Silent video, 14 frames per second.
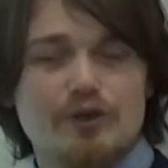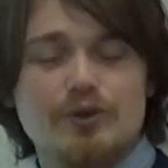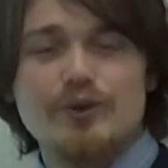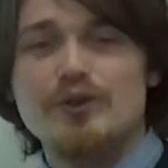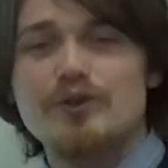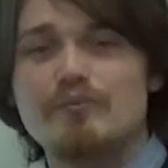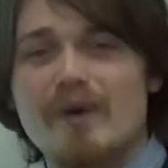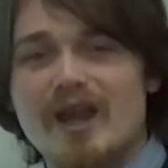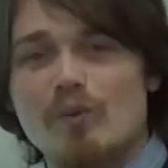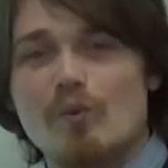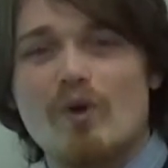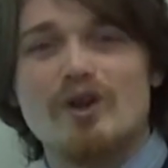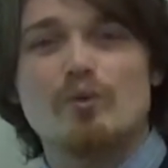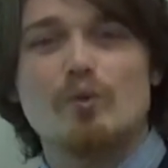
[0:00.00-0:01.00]
who you might
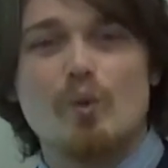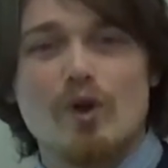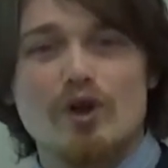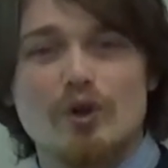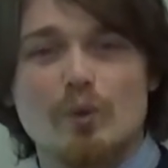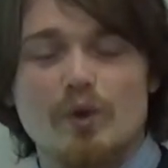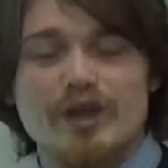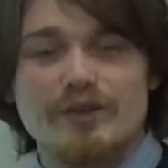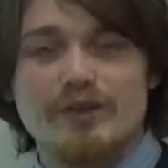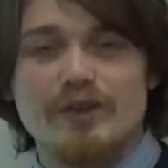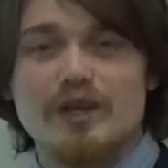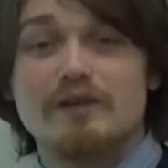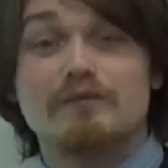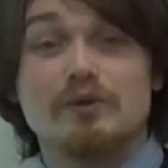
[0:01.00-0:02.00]
want to work with
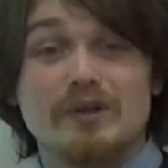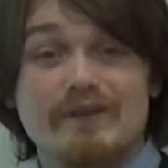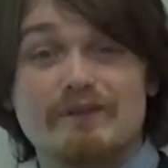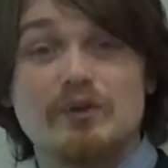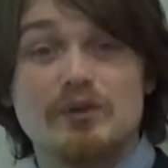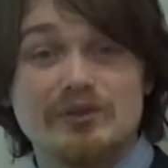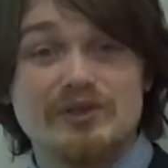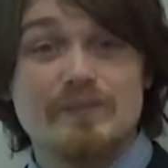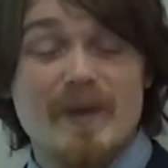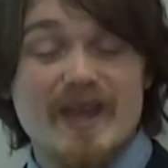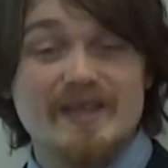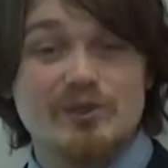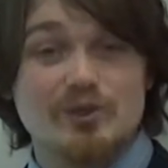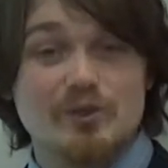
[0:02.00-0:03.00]
for a full
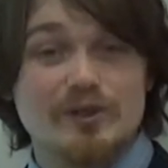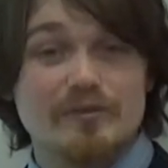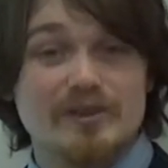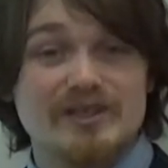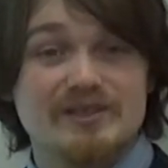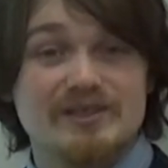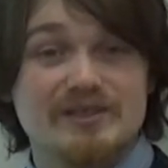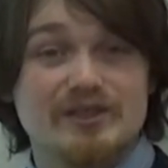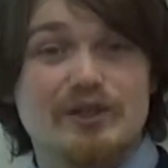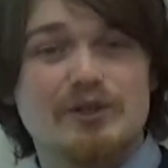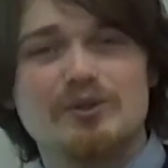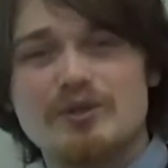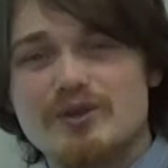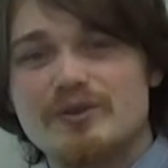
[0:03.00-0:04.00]
debate tournament.
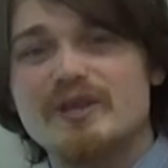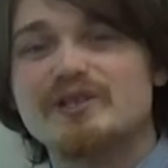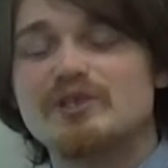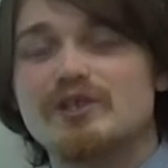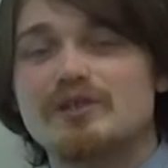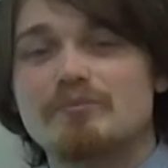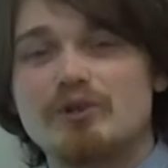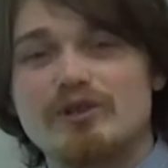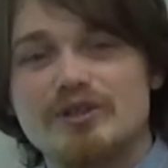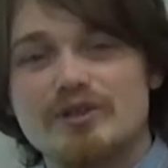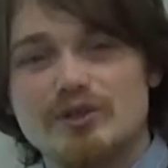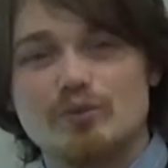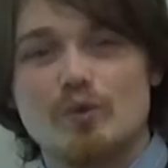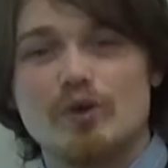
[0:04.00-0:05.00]
Who do you think is going to put
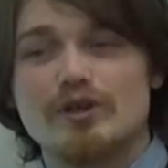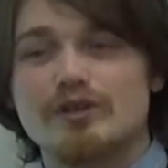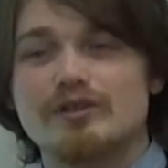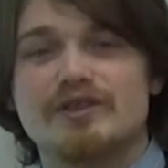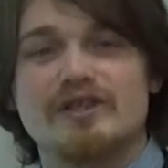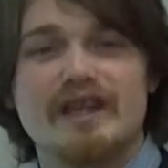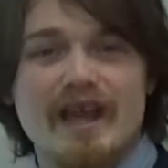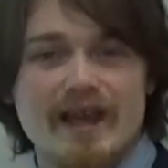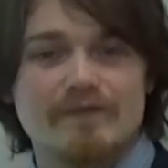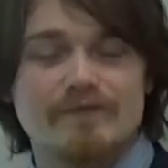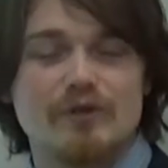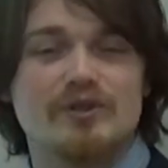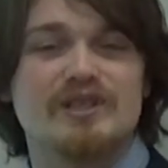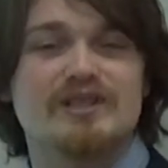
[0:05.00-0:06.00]
in the work, the
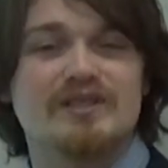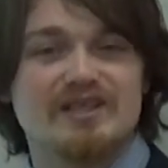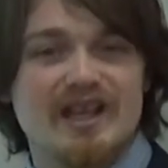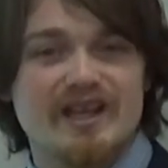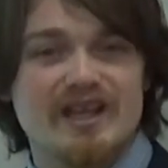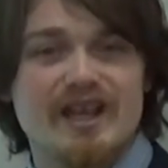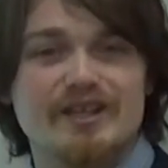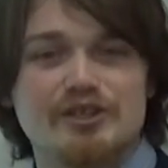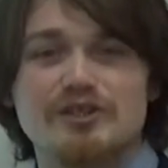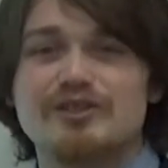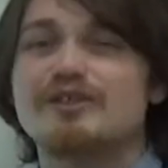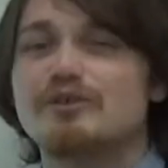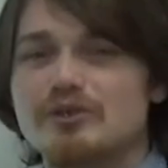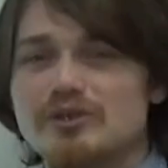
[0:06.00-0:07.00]
effort, and the
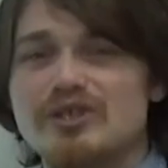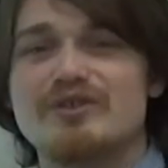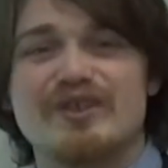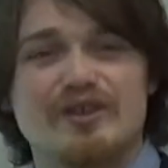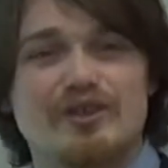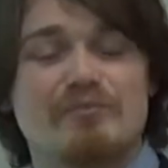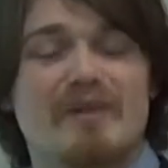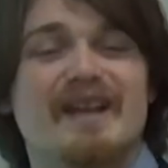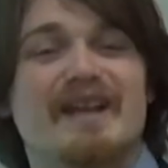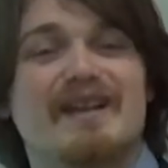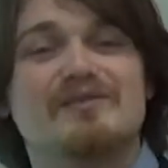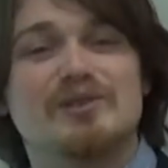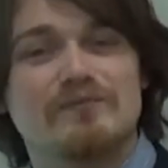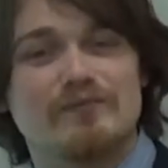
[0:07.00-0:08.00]
dedication, and who do you think you might
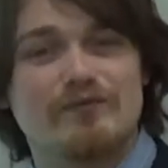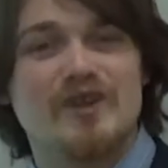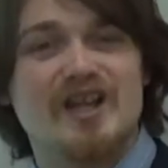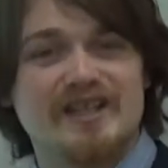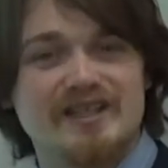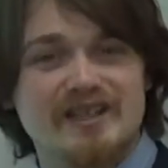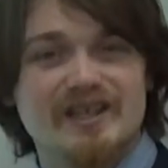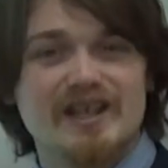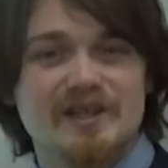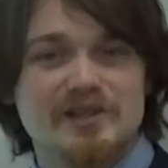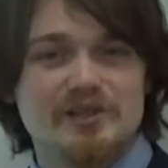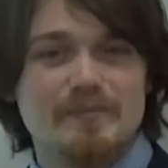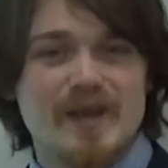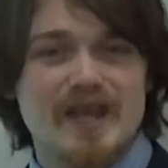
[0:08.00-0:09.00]
have some fun
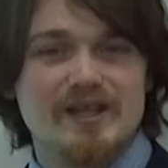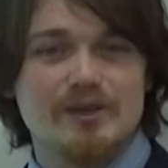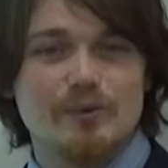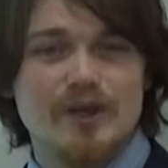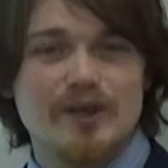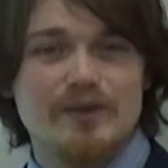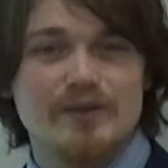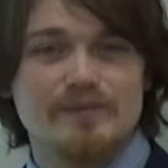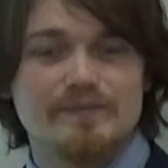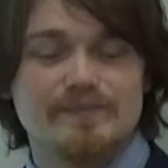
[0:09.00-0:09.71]
debating with?